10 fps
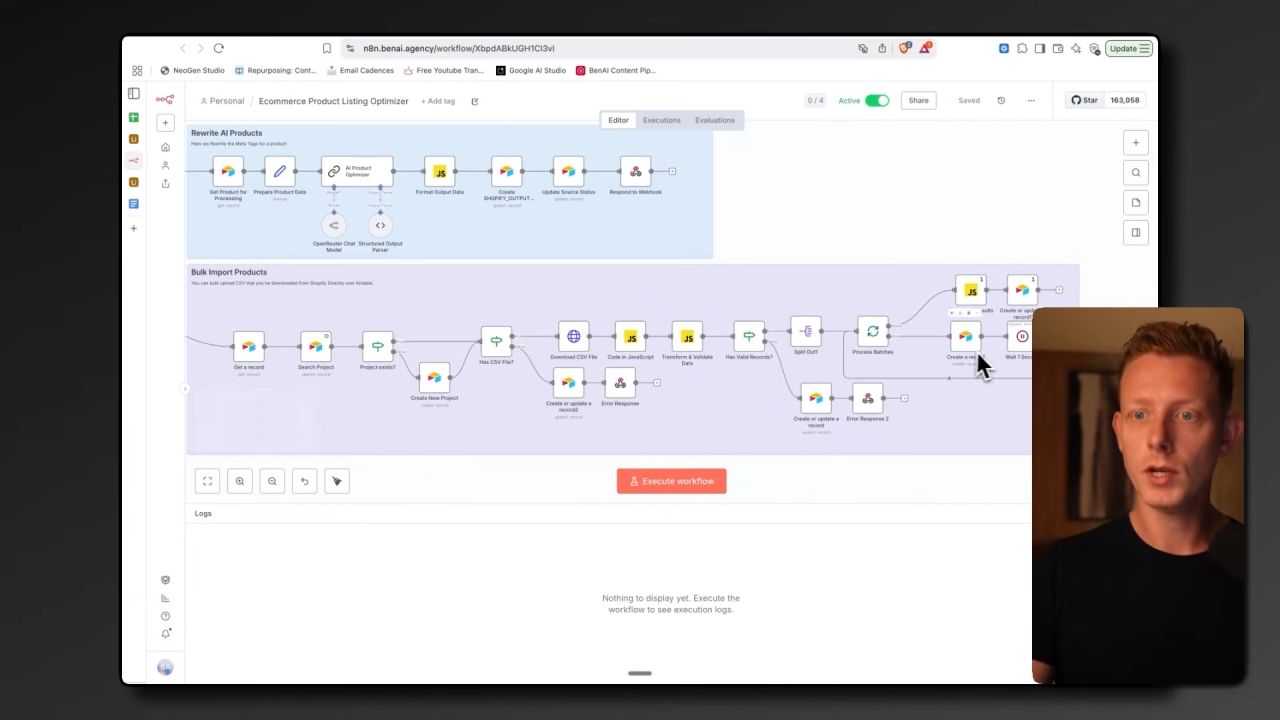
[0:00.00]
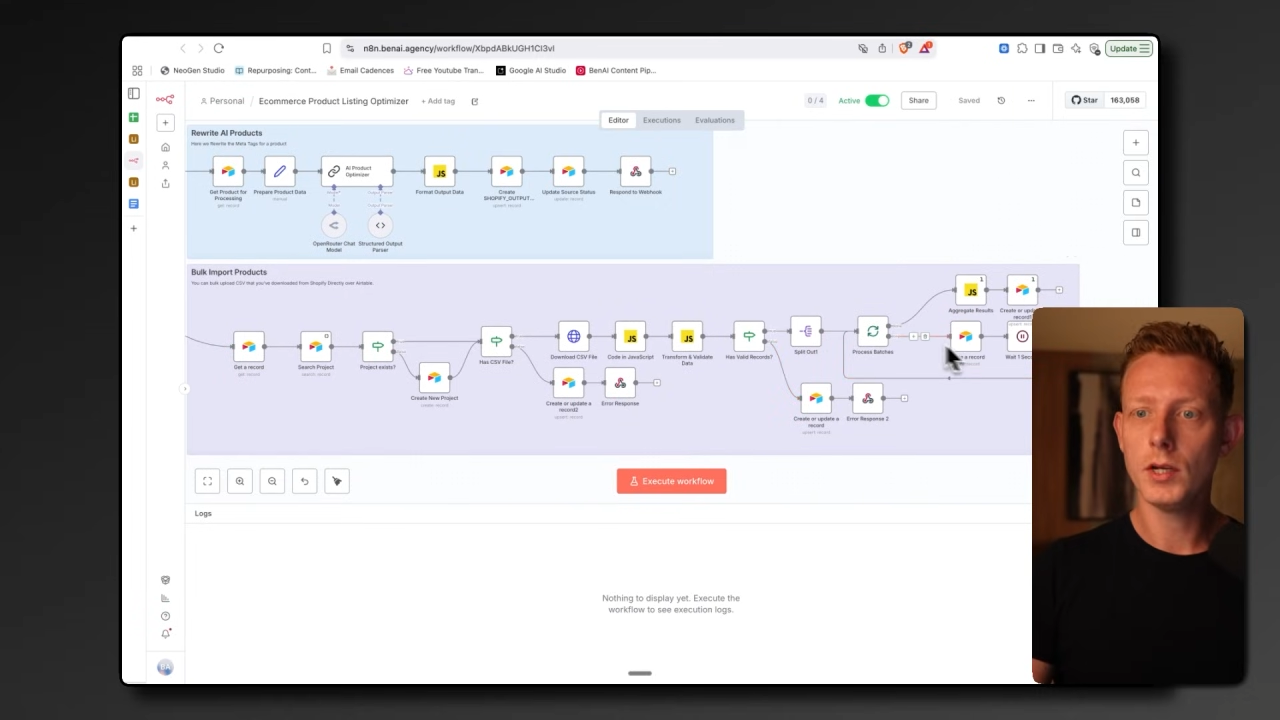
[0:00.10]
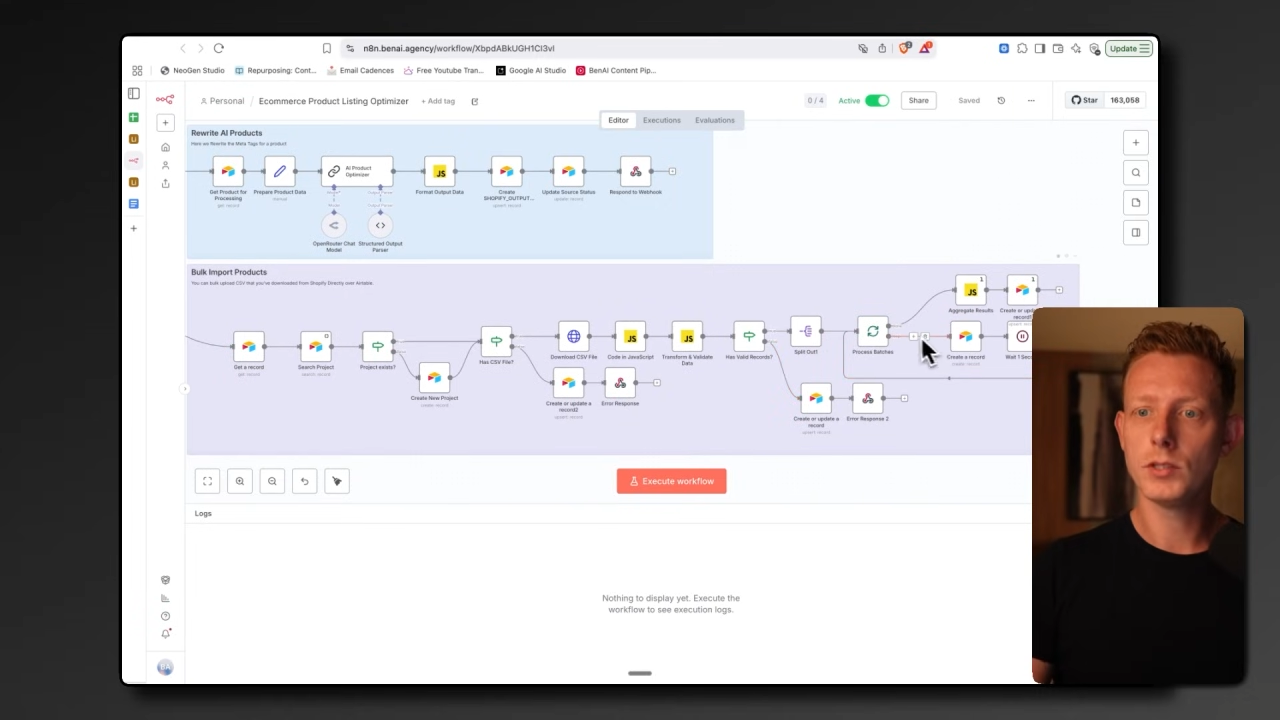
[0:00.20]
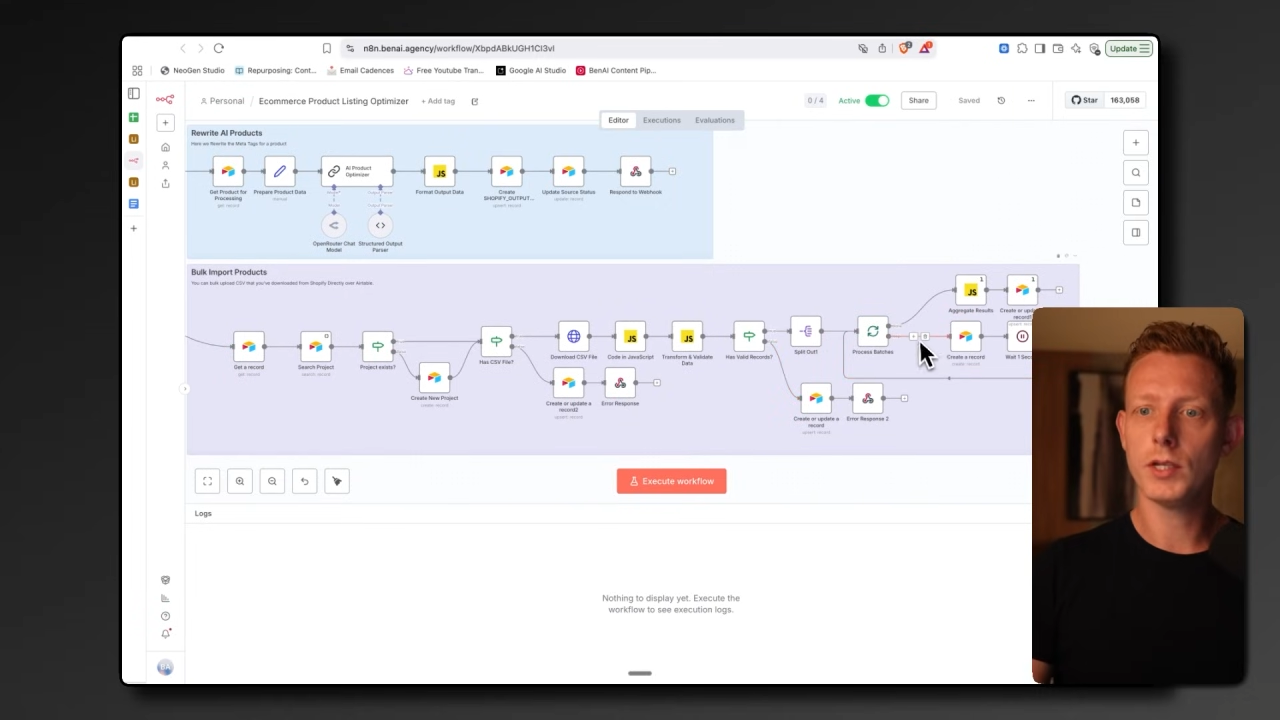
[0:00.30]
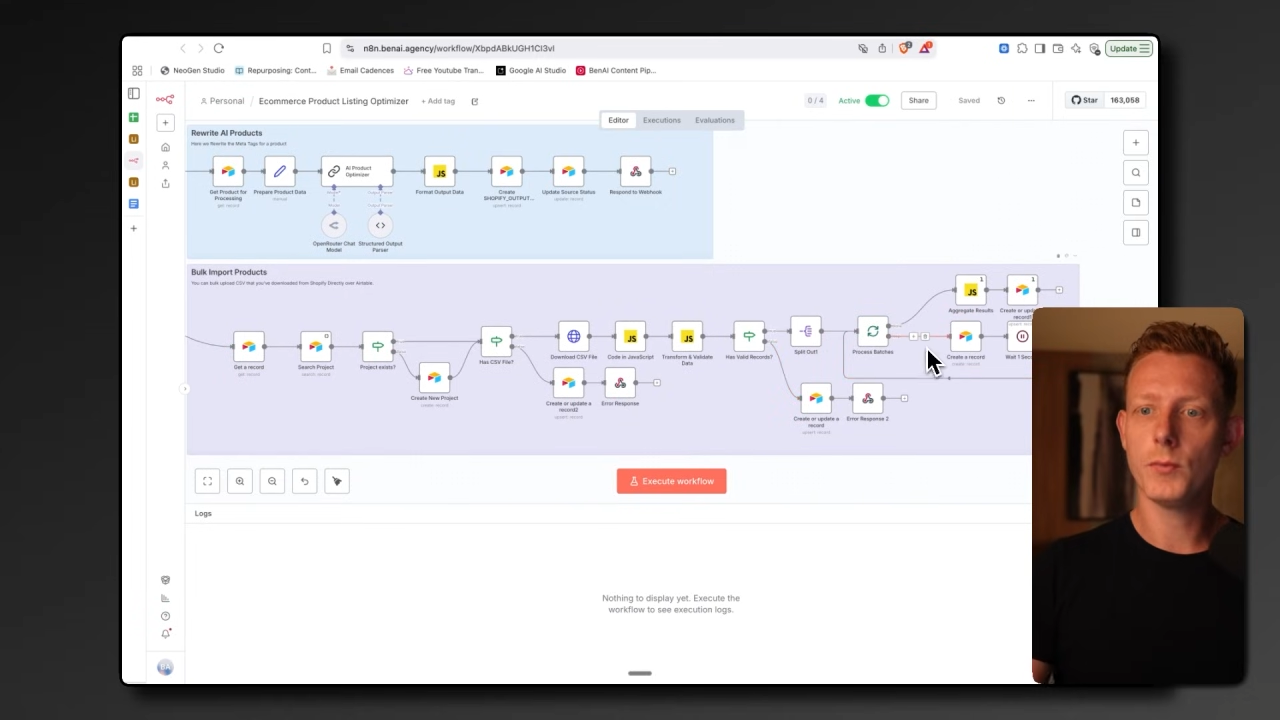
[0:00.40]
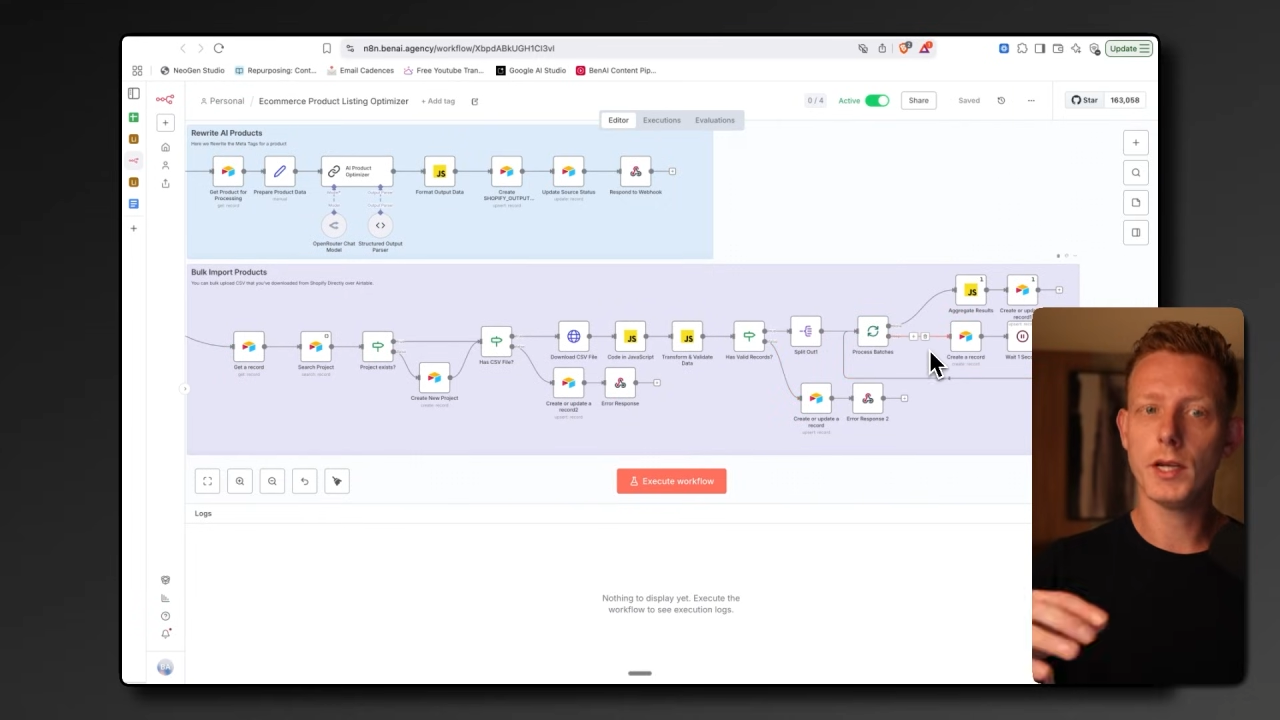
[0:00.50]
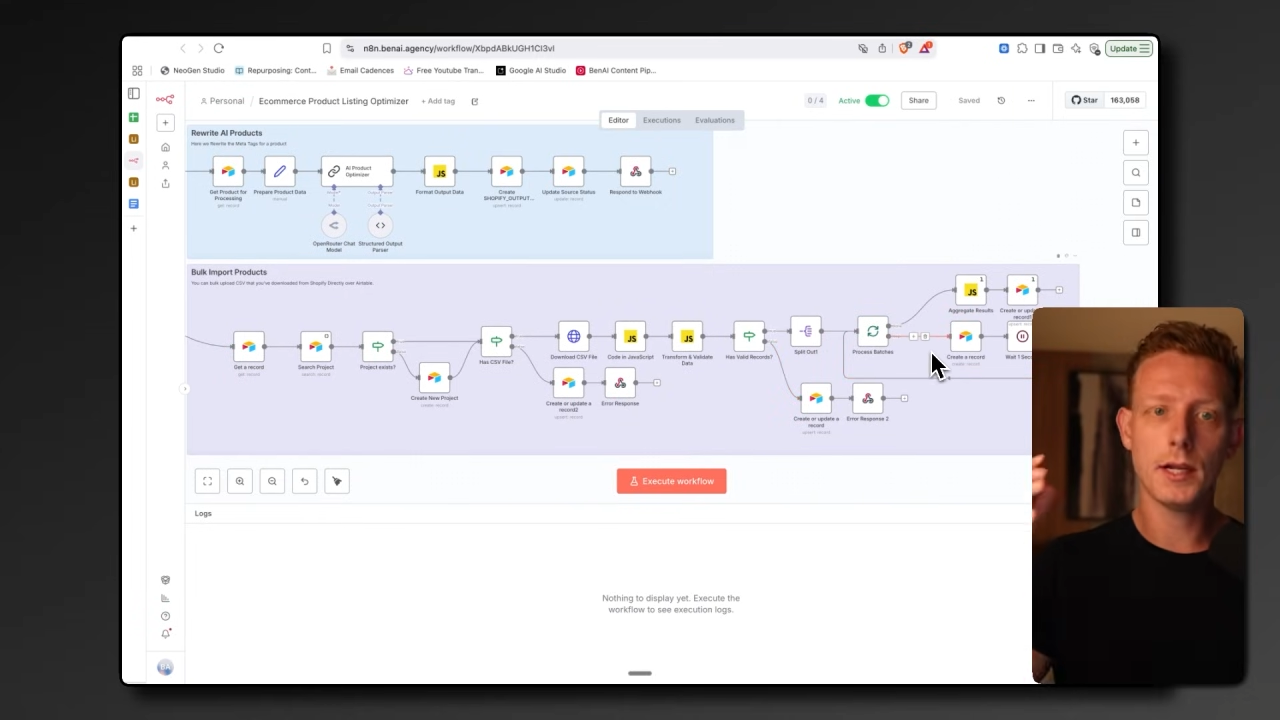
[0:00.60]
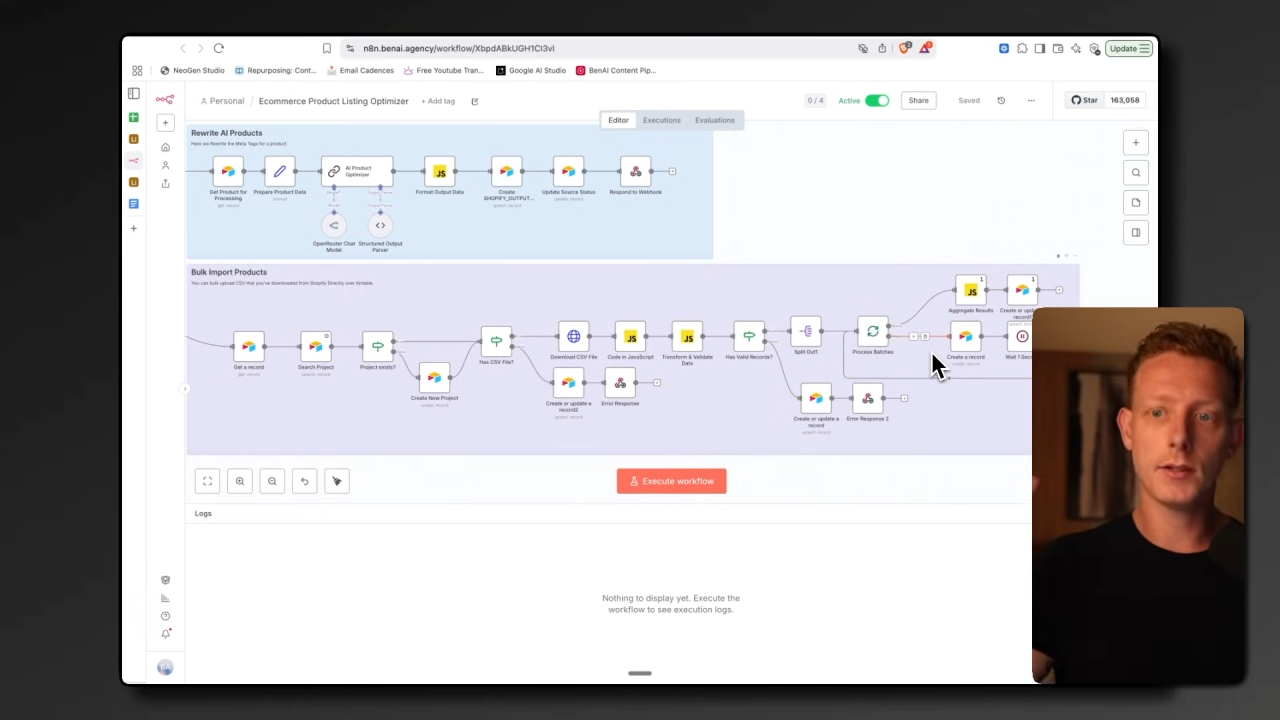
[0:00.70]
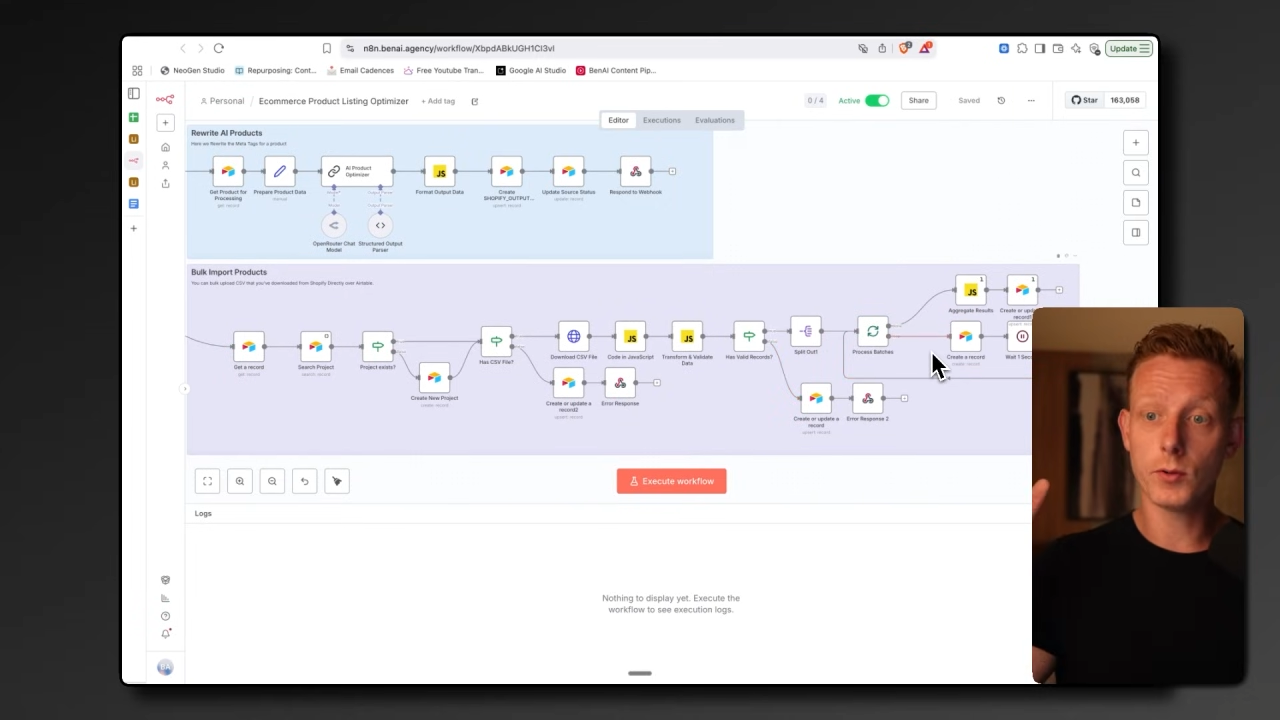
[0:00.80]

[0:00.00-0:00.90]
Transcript: So then we get the